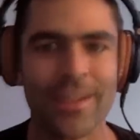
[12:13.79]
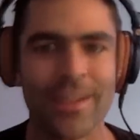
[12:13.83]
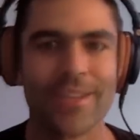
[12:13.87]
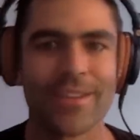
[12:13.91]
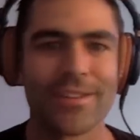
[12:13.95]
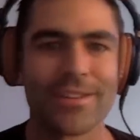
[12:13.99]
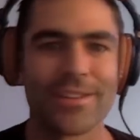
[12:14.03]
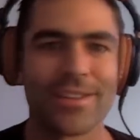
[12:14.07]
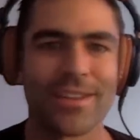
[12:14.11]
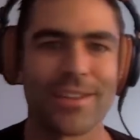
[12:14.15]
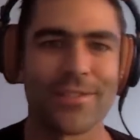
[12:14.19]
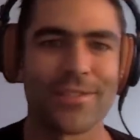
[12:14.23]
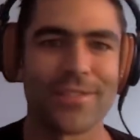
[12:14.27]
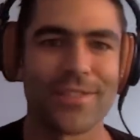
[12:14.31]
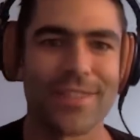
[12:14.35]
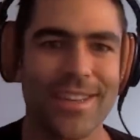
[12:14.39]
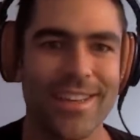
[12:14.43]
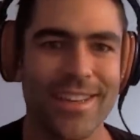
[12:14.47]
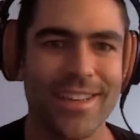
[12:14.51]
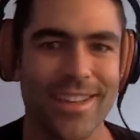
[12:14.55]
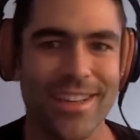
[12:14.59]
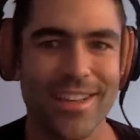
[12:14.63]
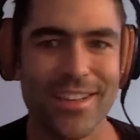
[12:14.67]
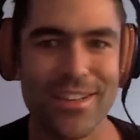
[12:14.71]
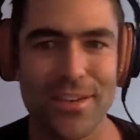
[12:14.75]
you're definitely
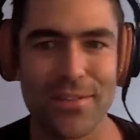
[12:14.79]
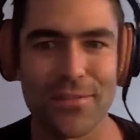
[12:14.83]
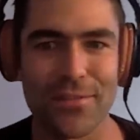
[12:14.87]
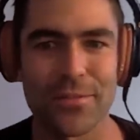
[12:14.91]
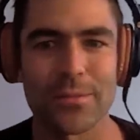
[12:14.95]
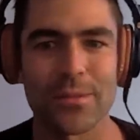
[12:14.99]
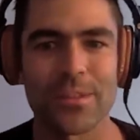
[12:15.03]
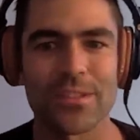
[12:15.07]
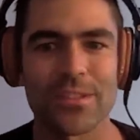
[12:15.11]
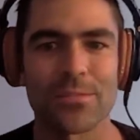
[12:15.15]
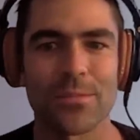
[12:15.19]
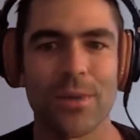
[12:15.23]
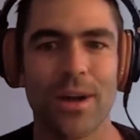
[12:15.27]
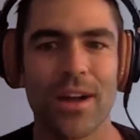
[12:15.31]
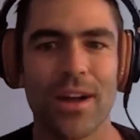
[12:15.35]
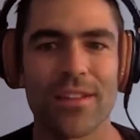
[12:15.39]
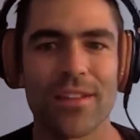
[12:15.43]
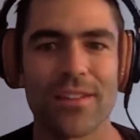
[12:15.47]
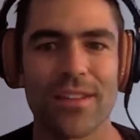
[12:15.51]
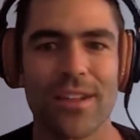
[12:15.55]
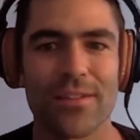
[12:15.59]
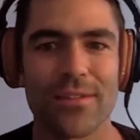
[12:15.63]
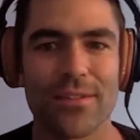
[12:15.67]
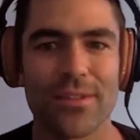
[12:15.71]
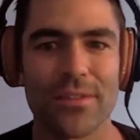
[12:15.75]
getting a different
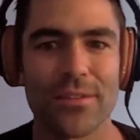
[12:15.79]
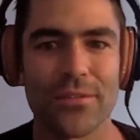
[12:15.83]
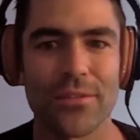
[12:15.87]
response off of the